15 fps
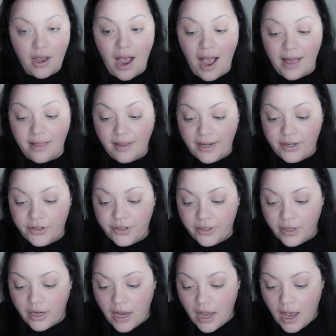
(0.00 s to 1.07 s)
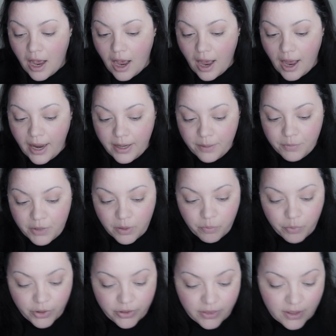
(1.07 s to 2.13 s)
highlighter. I am gonna
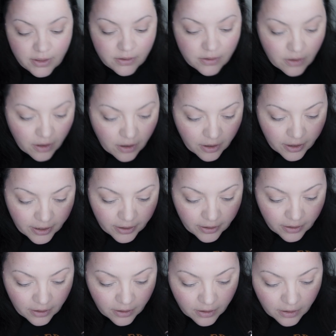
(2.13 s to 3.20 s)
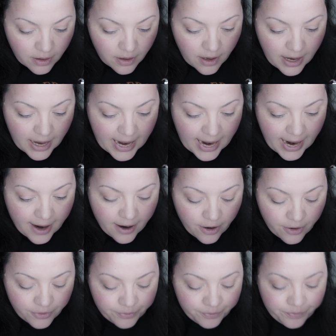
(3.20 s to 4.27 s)
put this on
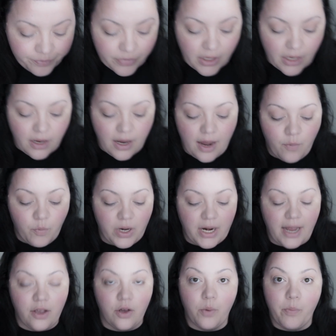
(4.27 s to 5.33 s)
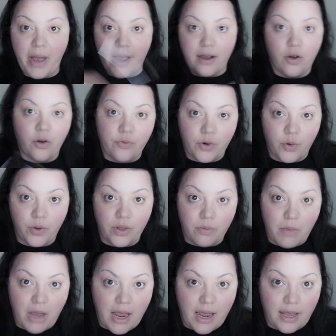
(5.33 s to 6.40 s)
now, and when I go back over with
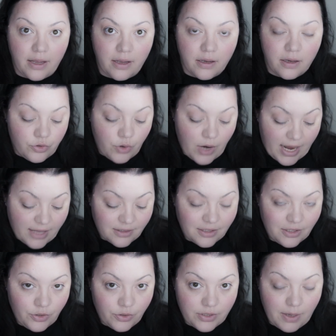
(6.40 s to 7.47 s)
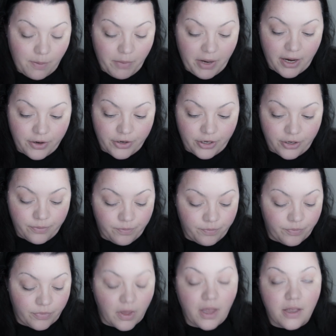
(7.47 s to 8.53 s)
my translucent powder,
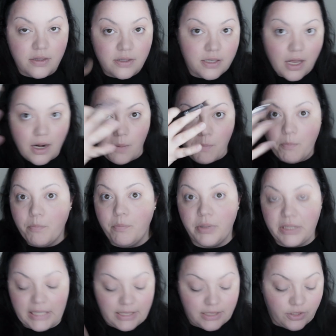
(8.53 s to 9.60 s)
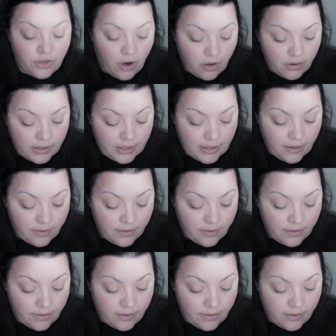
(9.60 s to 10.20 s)
it's gonna blend it all in.